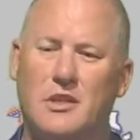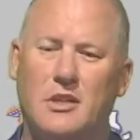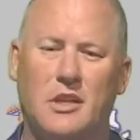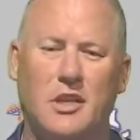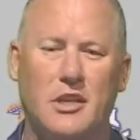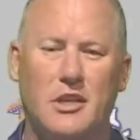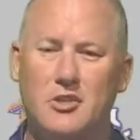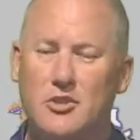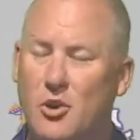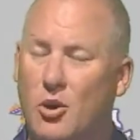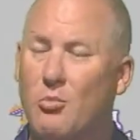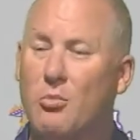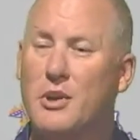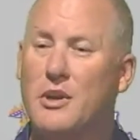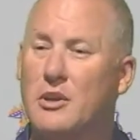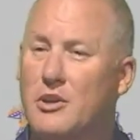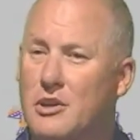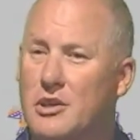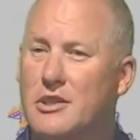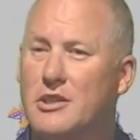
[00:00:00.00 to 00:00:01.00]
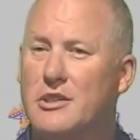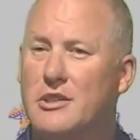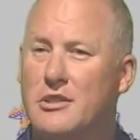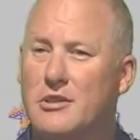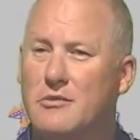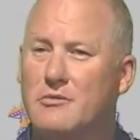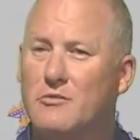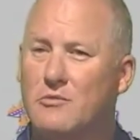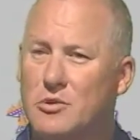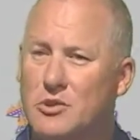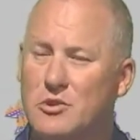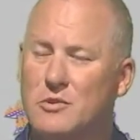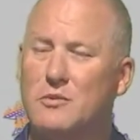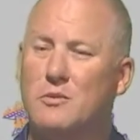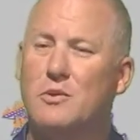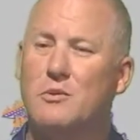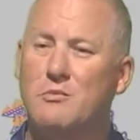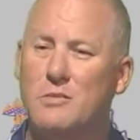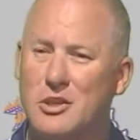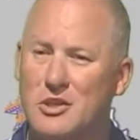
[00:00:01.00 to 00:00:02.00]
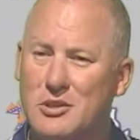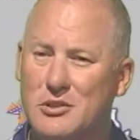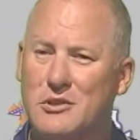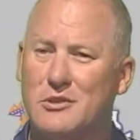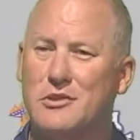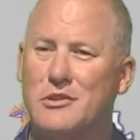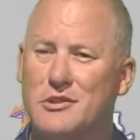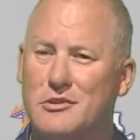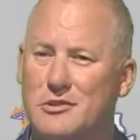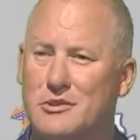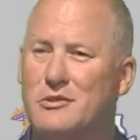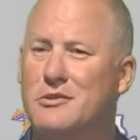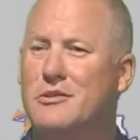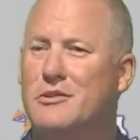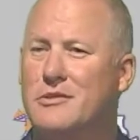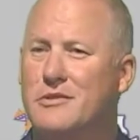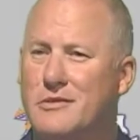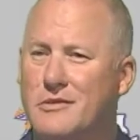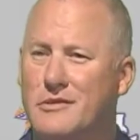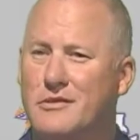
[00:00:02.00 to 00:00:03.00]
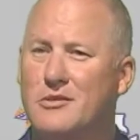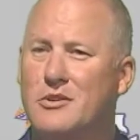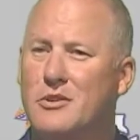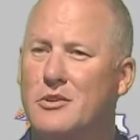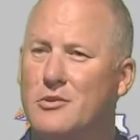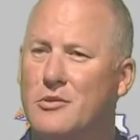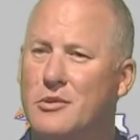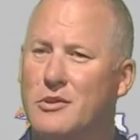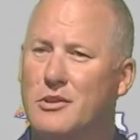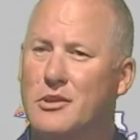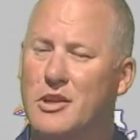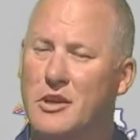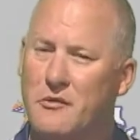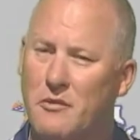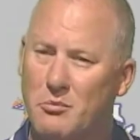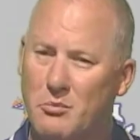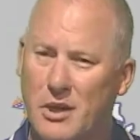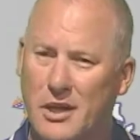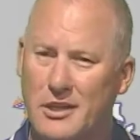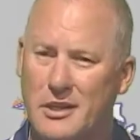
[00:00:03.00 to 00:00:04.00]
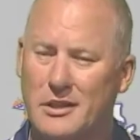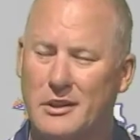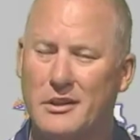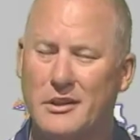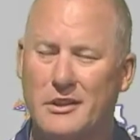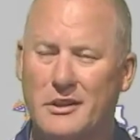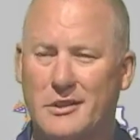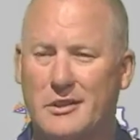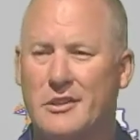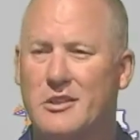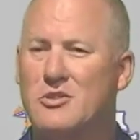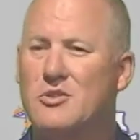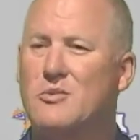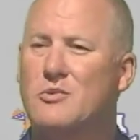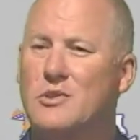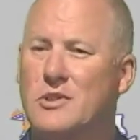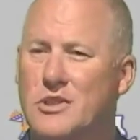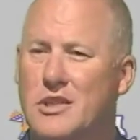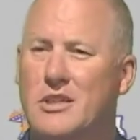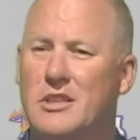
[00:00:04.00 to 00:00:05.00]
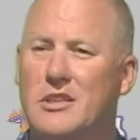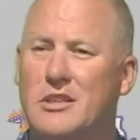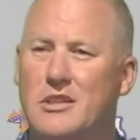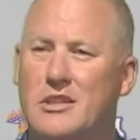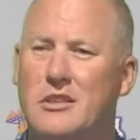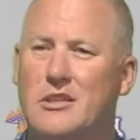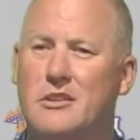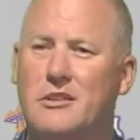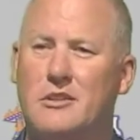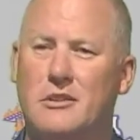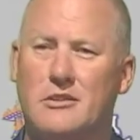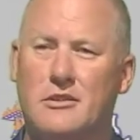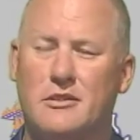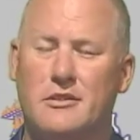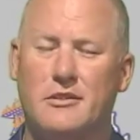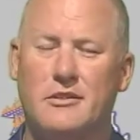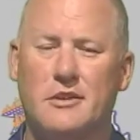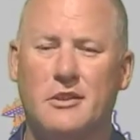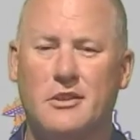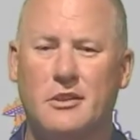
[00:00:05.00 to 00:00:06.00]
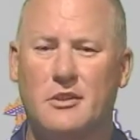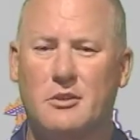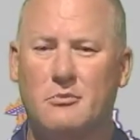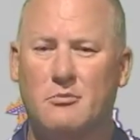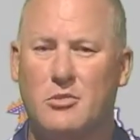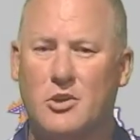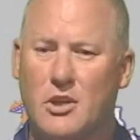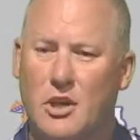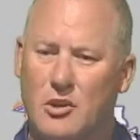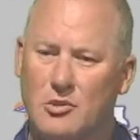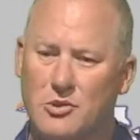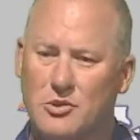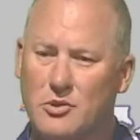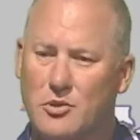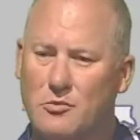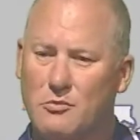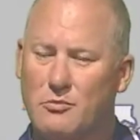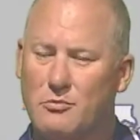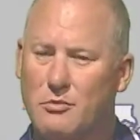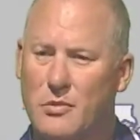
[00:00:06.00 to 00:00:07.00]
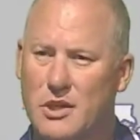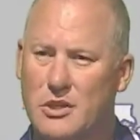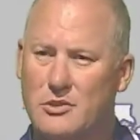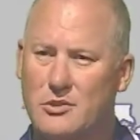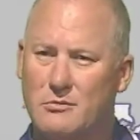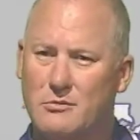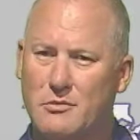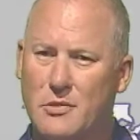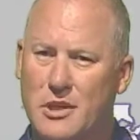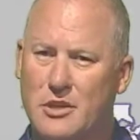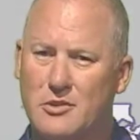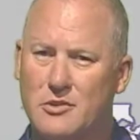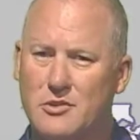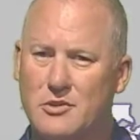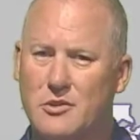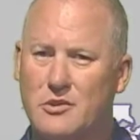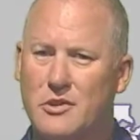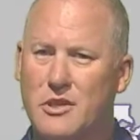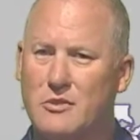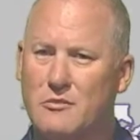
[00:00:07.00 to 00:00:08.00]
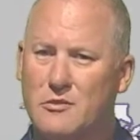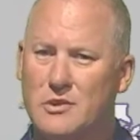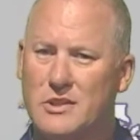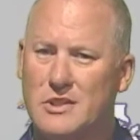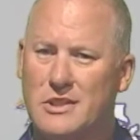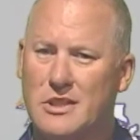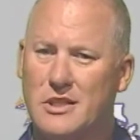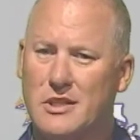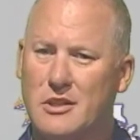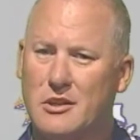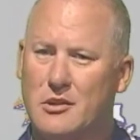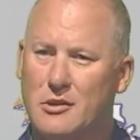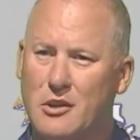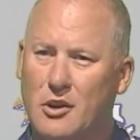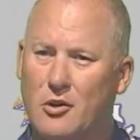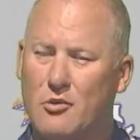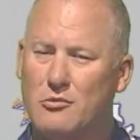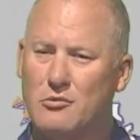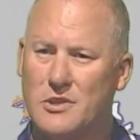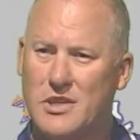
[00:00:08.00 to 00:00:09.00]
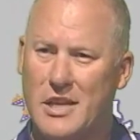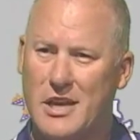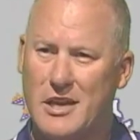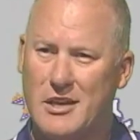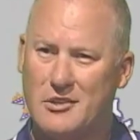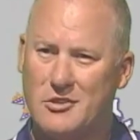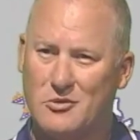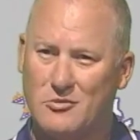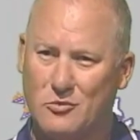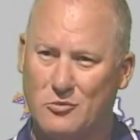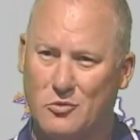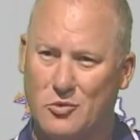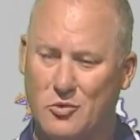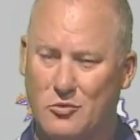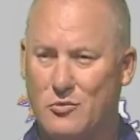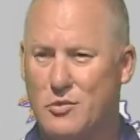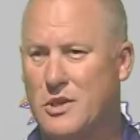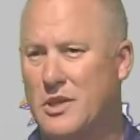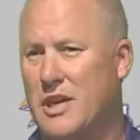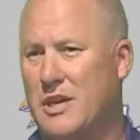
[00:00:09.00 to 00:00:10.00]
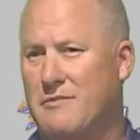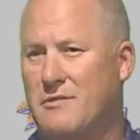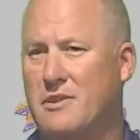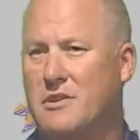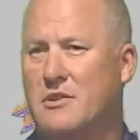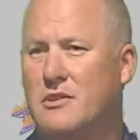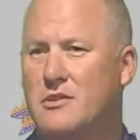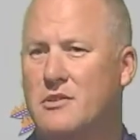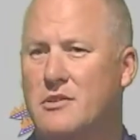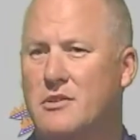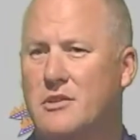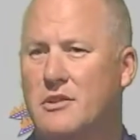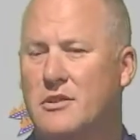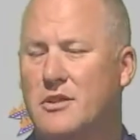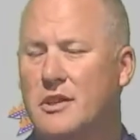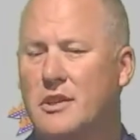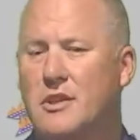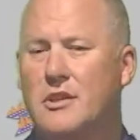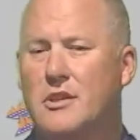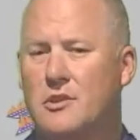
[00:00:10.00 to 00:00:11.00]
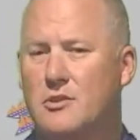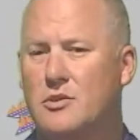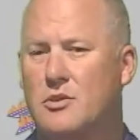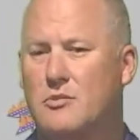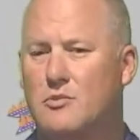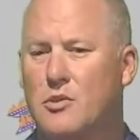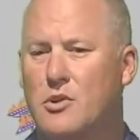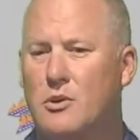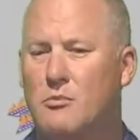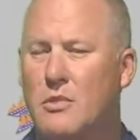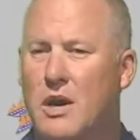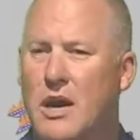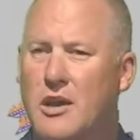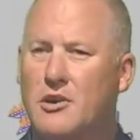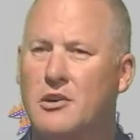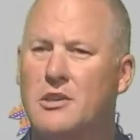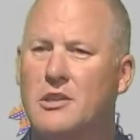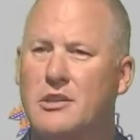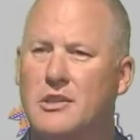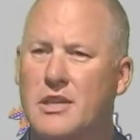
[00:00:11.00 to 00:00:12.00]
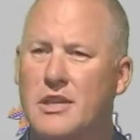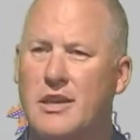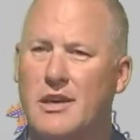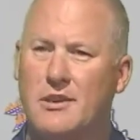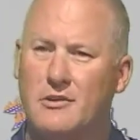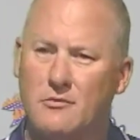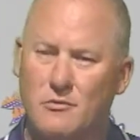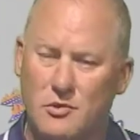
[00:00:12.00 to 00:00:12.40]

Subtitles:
And it's going to be a good thing. We just want to make sure it's good, you know, and everybody gets what they need, and but also making sure that we stay on task with what we have to get done. So we'll monitor that.